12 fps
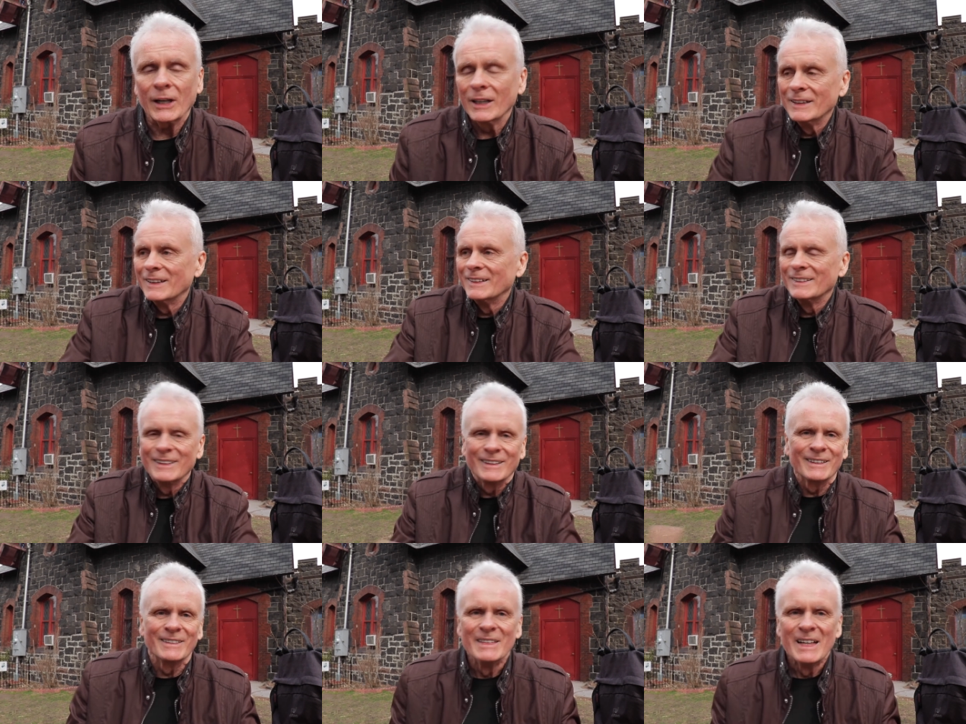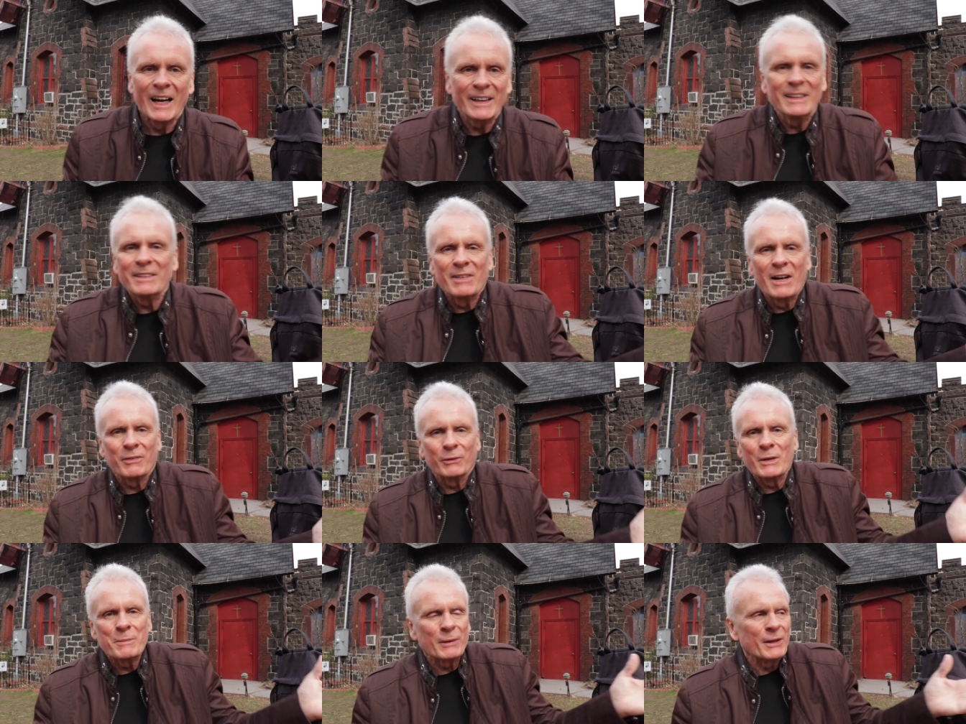I didn't even have a
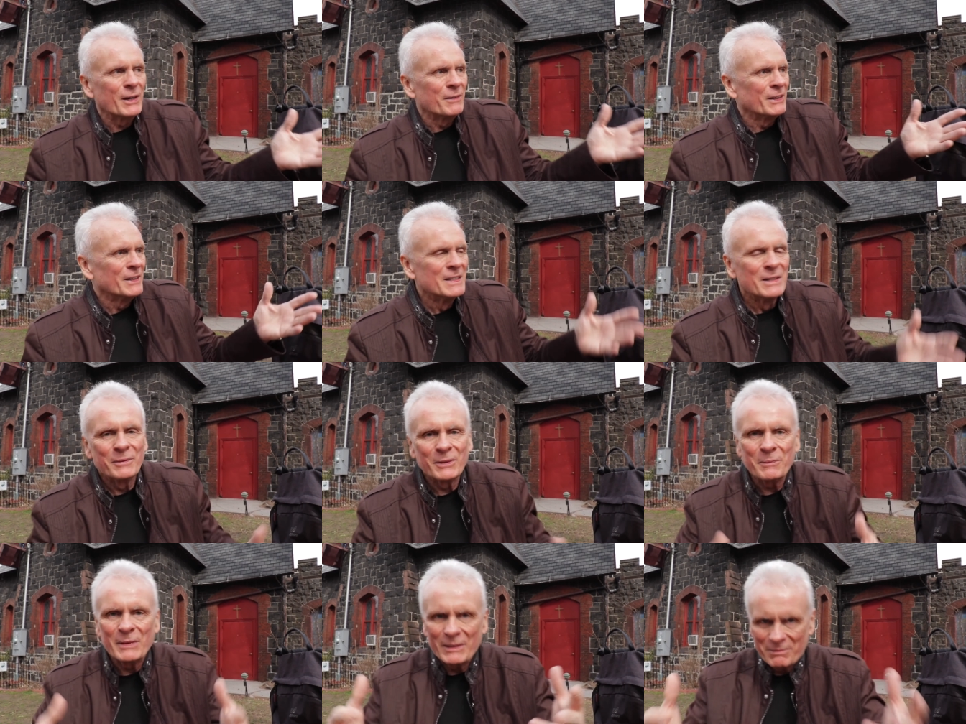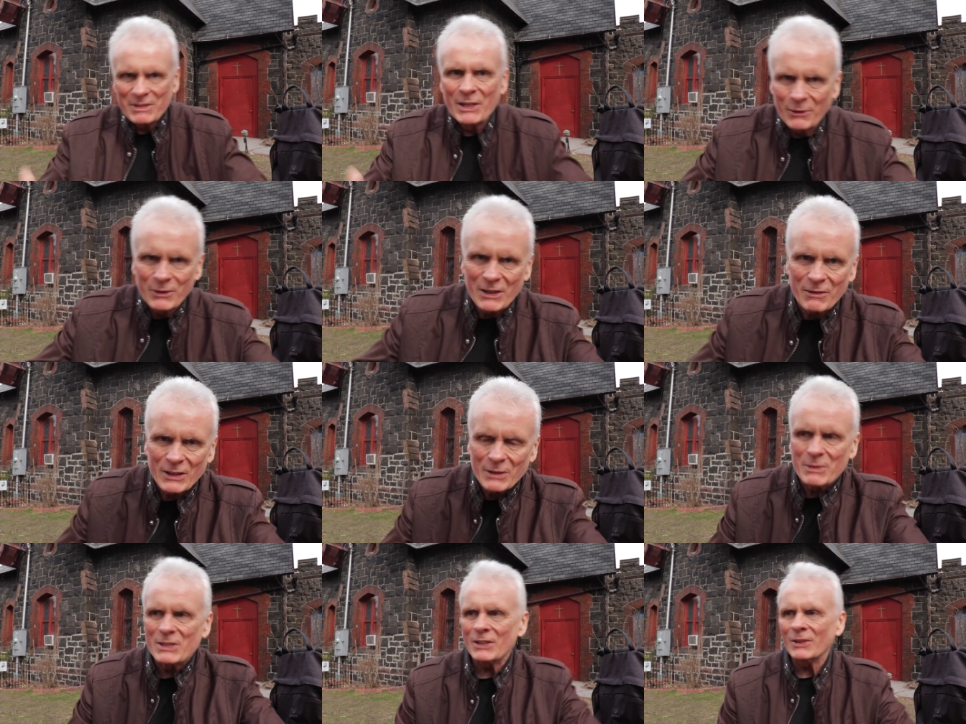replay of it with me, you know, giving the
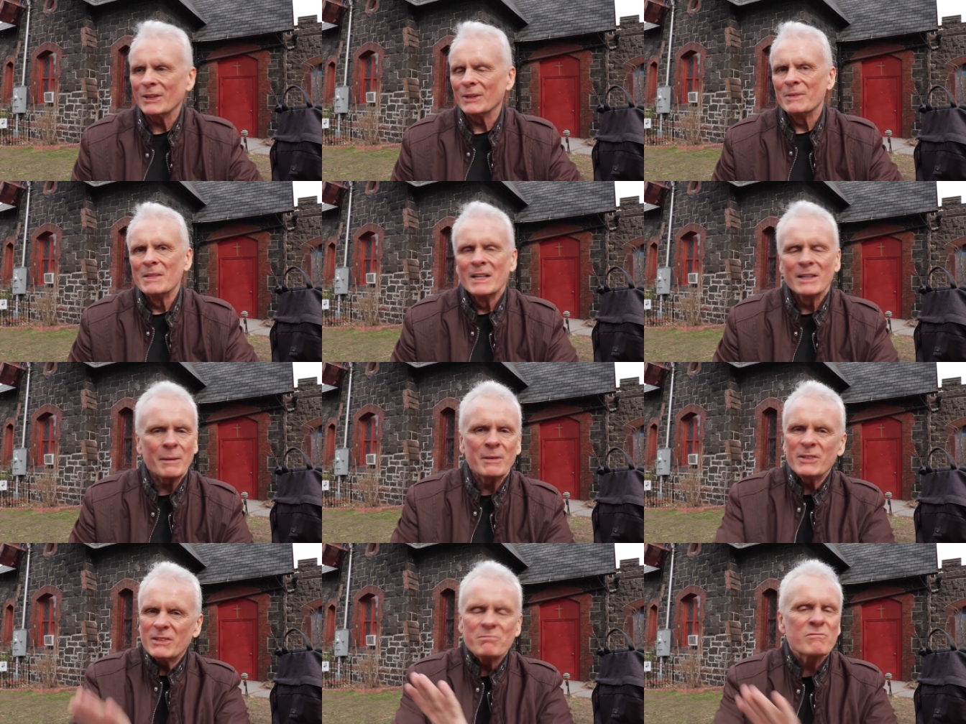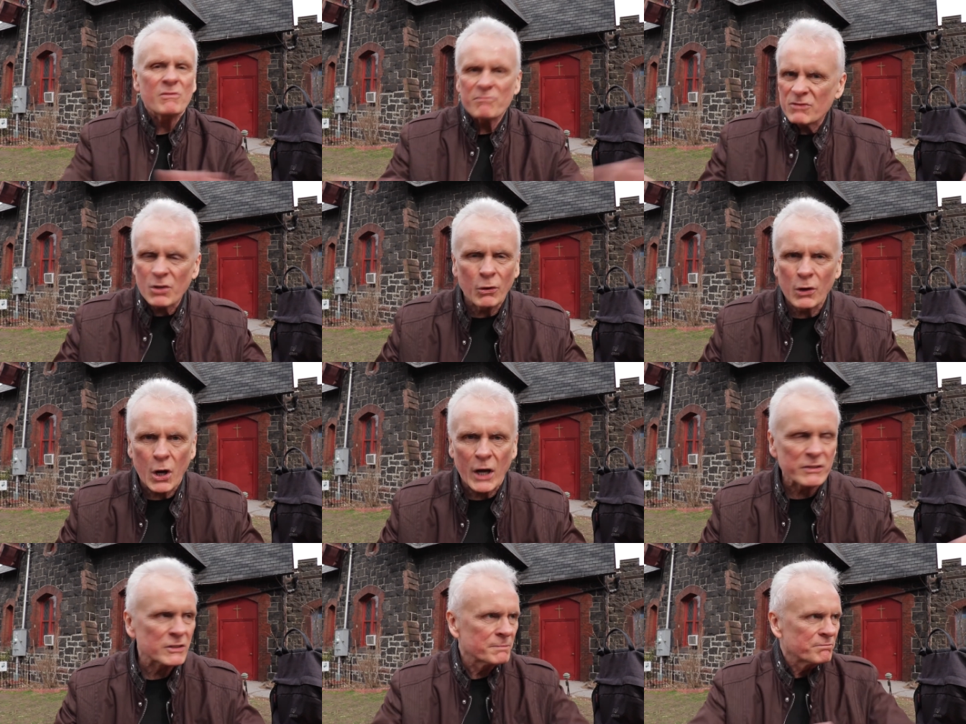material. I mean, total
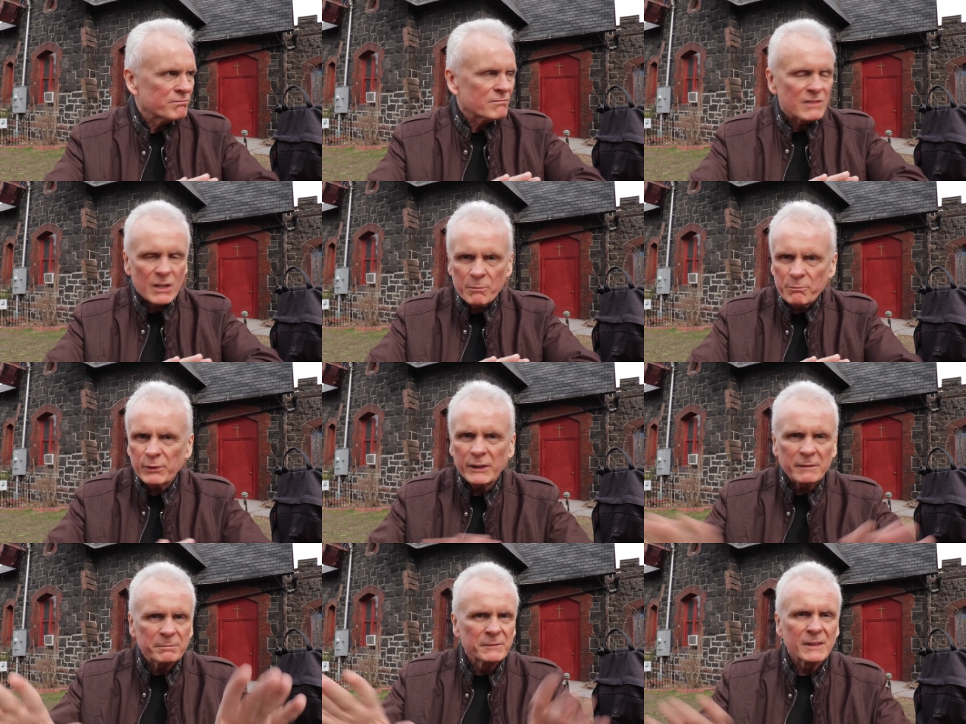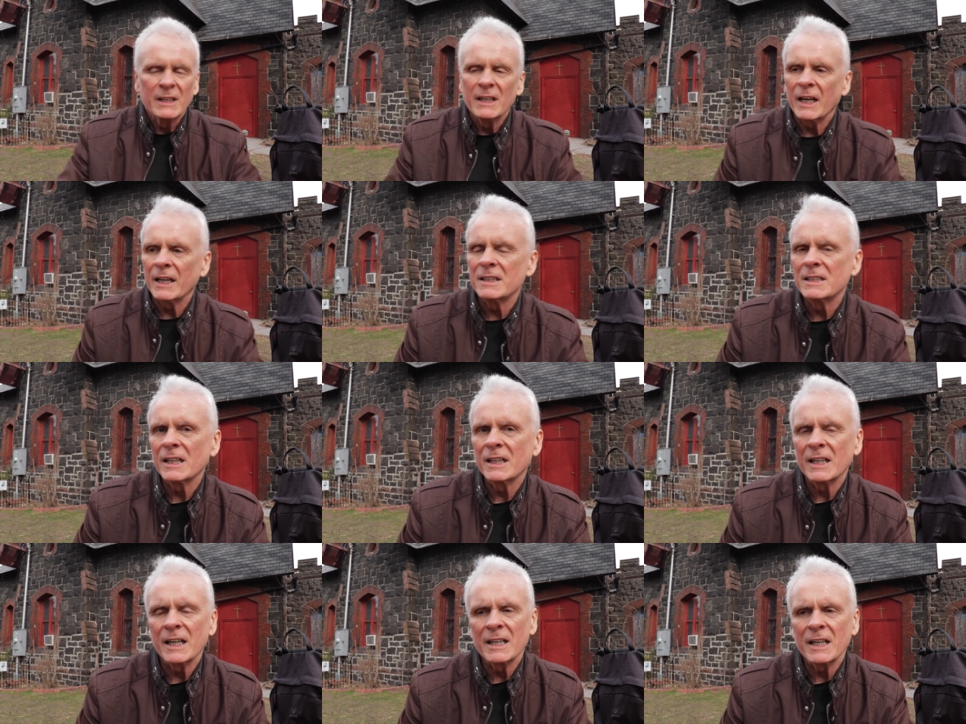loss, complete and, uh,
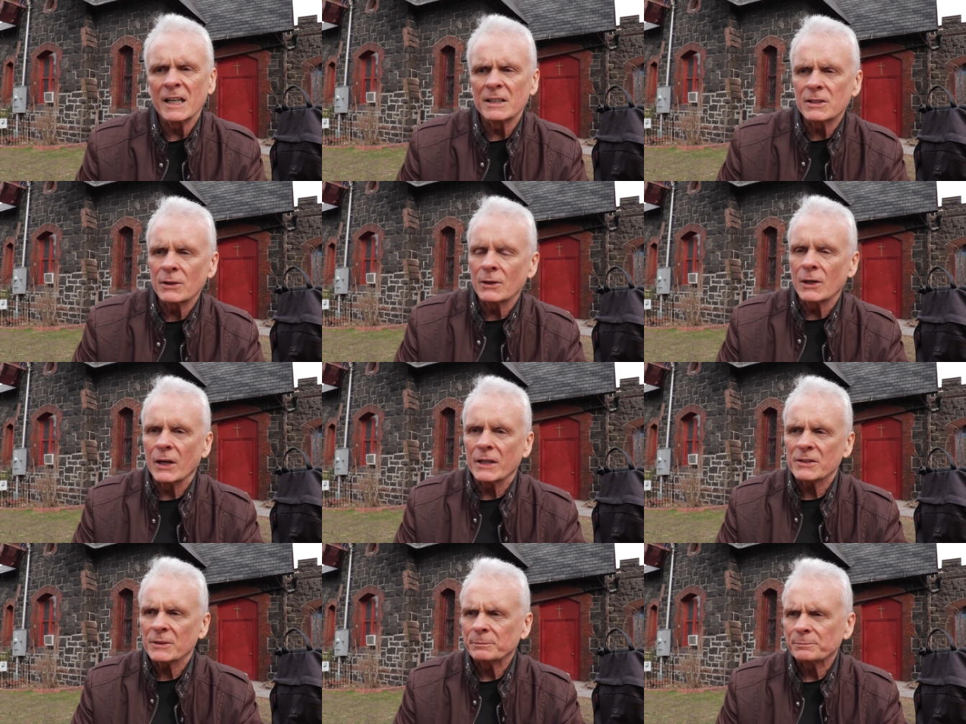and, and total loss.